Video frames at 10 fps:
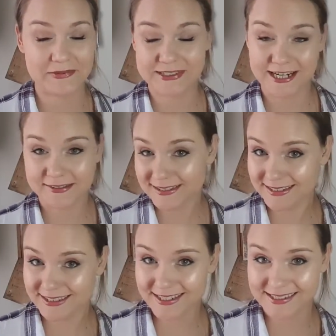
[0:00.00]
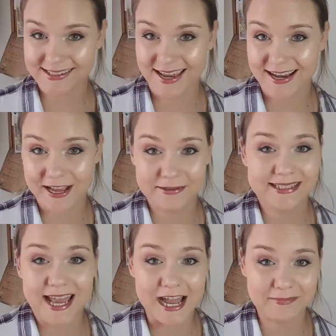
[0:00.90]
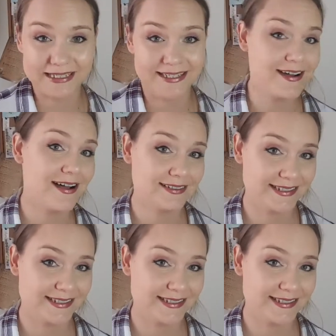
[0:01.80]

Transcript: which I was just saying I was happy not